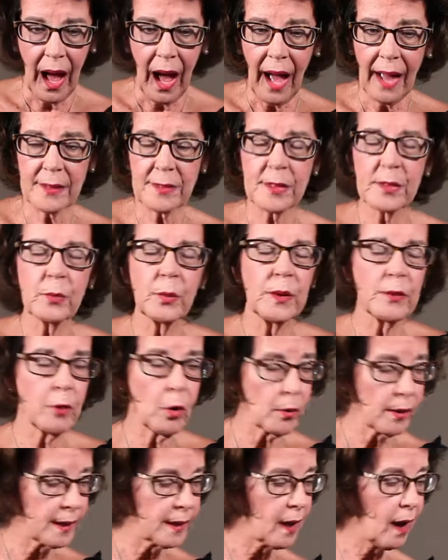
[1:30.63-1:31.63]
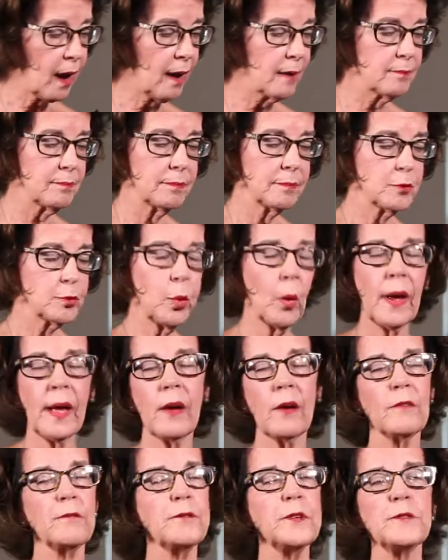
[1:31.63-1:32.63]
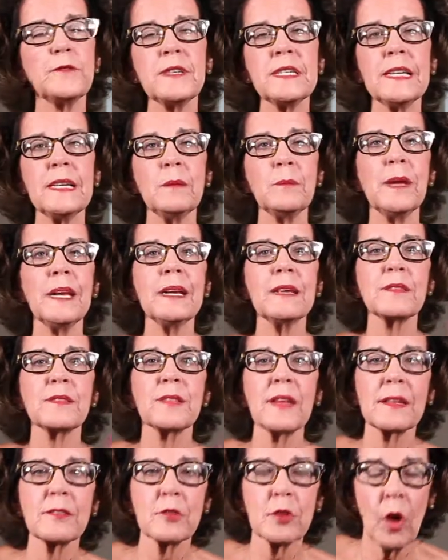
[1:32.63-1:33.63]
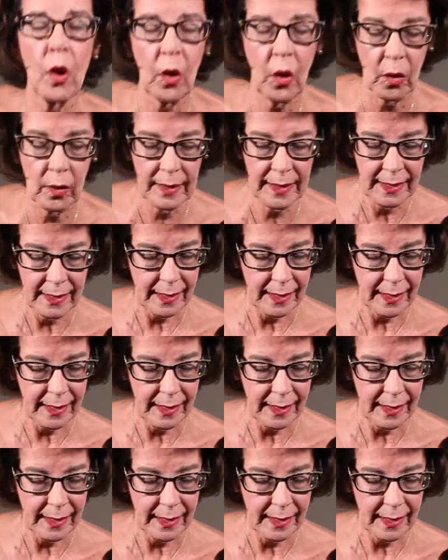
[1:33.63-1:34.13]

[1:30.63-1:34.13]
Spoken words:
I said, we've only got 12, 15 minutes, that's all.